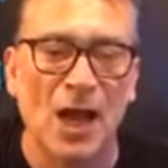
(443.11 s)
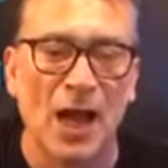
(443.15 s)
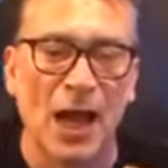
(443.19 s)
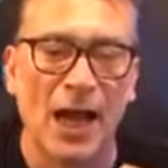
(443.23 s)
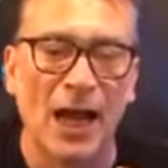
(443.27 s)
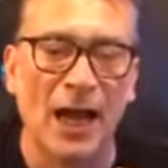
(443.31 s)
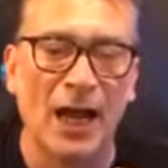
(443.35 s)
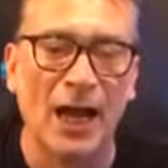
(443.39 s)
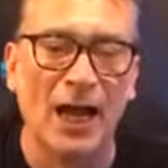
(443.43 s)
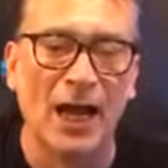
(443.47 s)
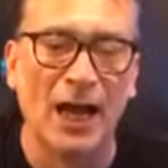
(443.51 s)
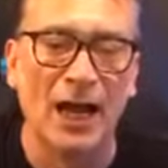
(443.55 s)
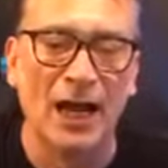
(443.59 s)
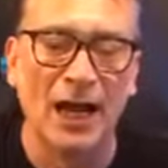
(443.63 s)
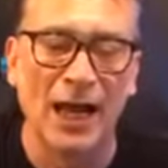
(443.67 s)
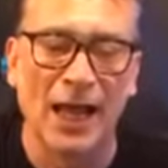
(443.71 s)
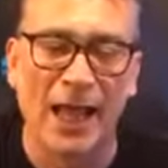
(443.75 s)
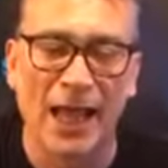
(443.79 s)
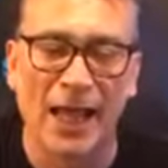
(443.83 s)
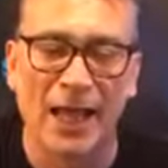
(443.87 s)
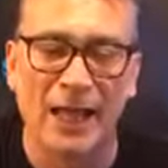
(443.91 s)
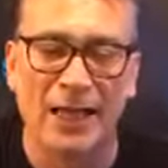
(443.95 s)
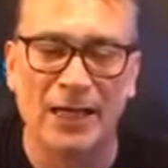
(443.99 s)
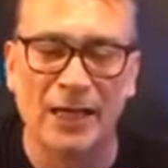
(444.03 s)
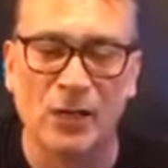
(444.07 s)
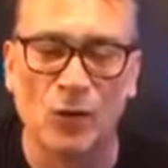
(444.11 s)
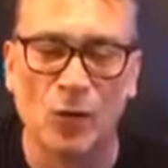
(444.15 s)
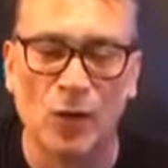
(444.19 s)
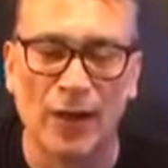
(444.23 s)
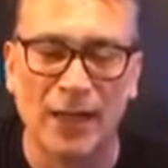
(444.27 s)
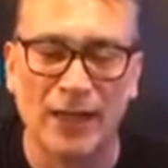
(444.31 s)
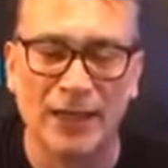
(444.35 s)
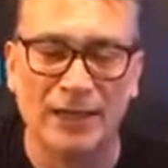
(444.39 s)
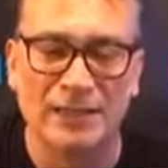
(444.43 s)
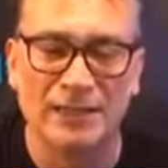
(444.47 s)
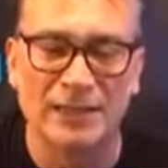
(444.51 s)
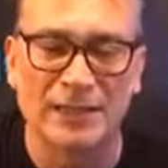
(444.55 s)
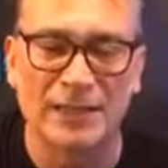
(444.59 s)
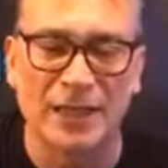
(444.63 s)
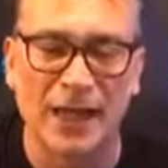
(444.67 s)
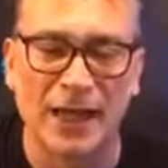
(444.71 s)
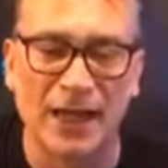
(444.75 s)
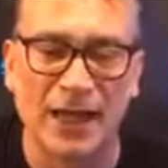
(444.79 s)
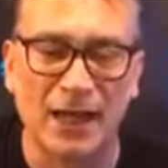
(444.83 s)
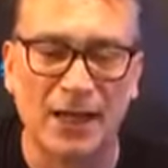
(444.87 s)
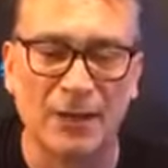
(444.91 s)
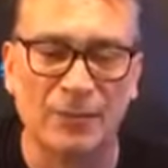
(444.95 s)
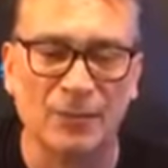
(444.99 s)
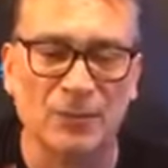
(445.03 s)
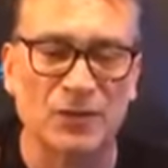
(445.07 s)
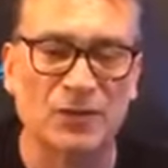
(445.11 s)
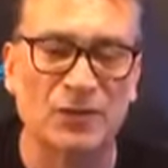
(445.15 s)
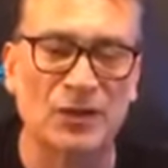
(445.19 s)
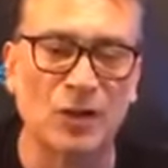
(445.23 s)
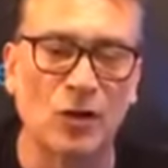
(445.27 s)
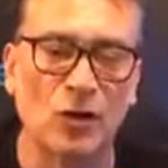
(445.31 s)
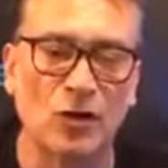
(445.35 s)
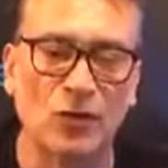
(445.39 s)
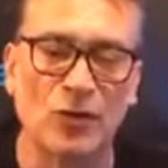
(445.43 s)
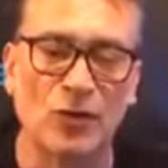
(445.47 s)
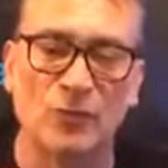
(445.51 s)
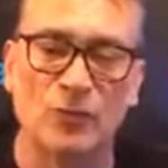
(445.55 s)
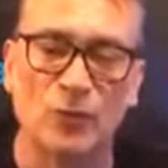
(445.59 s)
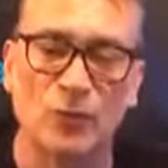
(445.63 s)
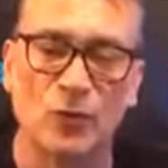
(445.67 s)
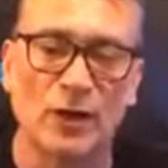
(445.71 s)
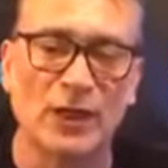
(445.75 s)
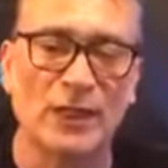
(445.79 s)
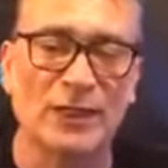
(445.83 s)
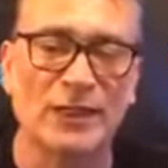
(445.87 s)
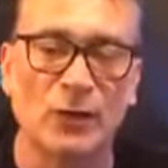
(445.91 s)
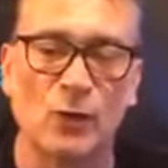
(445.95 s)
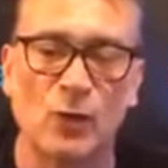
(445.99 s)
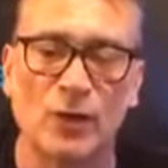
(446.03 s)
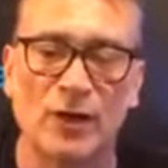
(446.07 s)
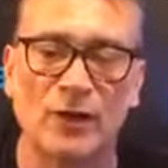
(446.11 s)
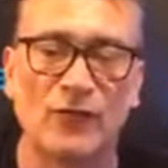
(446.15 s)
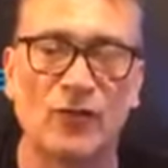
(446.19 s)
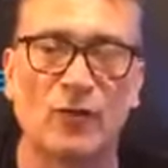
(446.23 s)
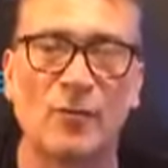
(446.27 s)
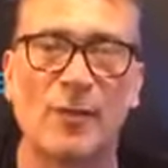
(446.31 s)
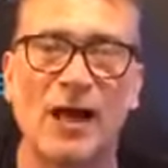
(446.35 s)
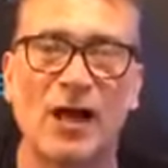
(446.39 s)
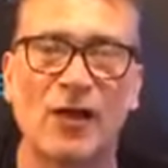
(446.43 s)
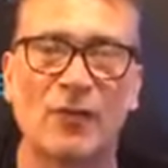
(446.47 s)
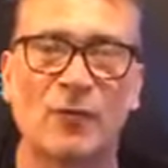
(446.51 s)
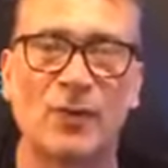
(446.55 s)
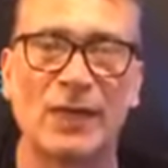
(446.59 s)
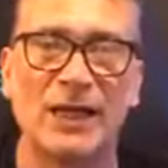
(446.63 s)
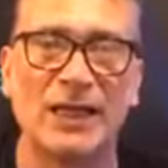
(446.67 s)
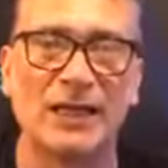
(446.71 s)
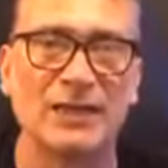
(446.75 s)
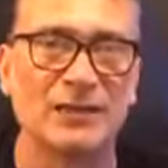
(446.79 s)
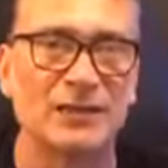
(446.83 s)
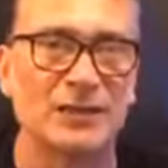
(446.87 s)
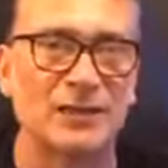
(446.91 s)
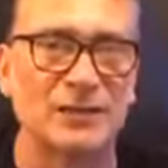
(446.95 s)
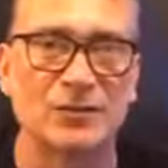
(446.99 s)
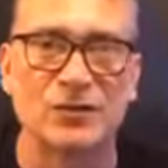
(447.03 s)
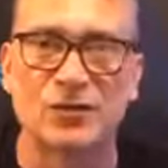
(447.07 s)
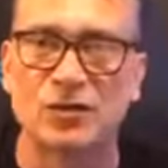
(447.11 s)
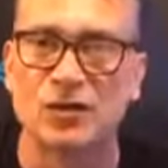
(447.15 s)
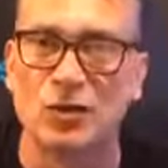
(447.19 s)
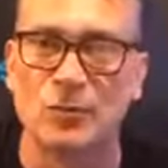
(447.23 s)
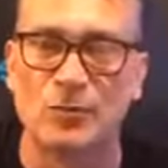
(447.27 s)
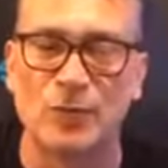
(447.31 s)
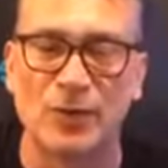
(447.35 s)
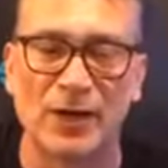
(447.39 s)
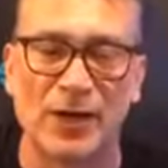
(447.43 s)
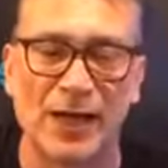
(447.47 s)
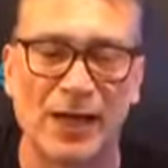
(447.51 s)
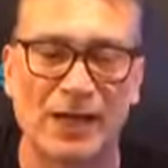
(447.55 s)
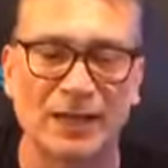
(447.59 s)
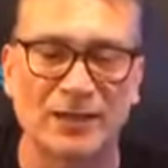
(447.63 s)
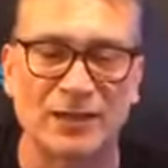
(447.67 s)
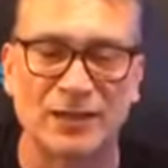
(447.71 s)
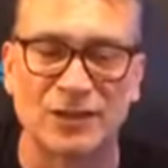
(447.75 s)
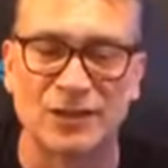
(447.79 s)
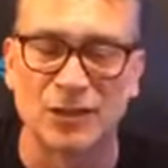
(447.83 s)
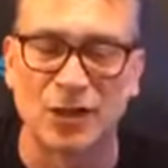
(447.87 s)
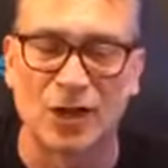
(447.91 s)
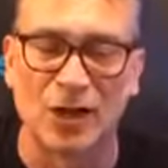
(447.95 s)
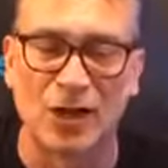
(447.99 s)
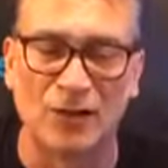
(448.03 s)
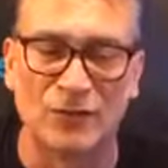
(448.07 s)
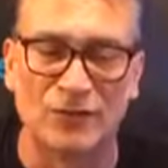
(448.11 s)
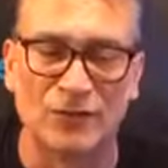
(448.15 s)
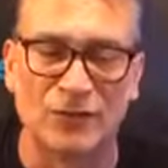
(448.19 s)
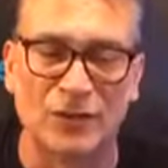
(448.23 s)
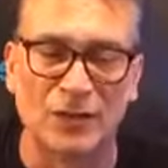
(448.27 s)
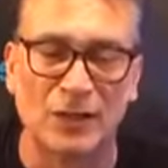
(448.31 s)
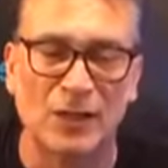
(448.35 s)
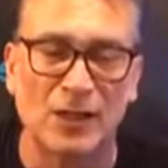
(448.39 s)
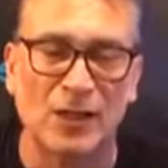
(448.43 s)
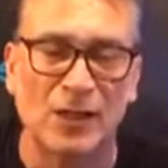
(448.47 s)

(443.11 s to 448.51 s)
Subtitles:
So the really wonderful mouthpiece, super nice and soft.